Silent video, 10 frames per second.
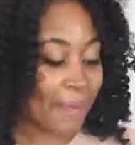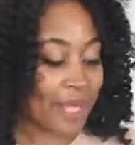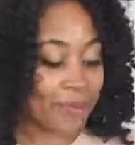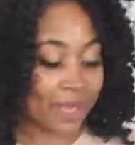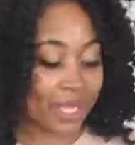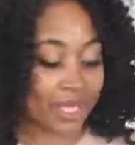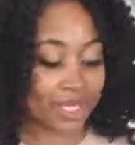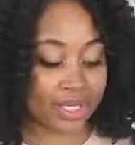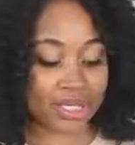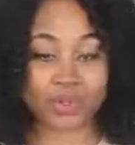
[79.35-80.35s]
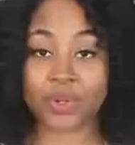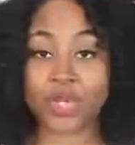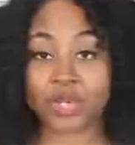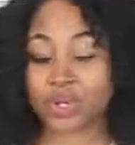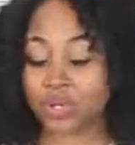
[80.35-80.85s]
my pan
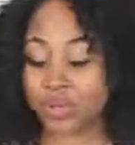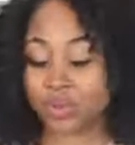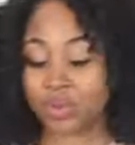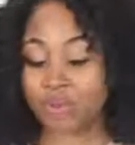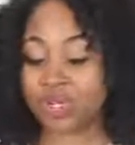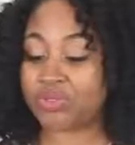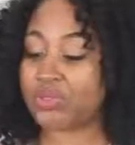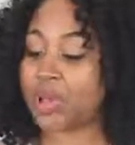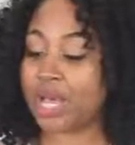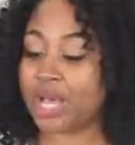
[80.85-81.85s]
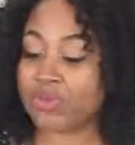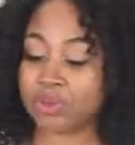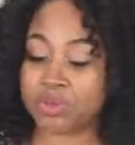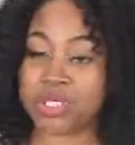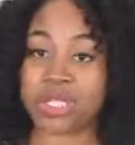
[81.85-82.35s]
with coconut oil, whatever you have.
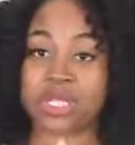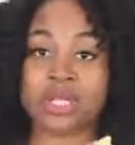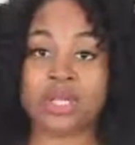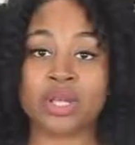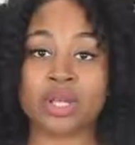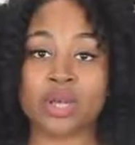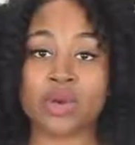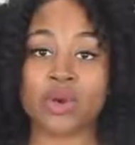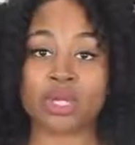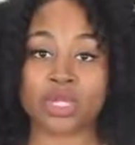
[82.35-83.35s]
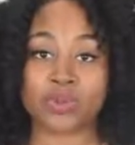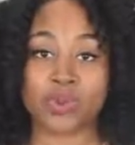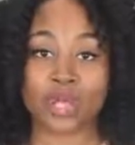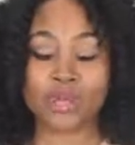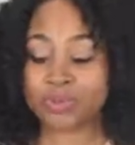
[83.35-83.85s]
I'm using coconut
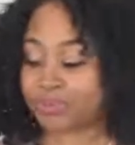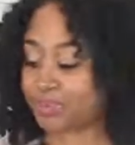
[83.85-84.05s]
spray.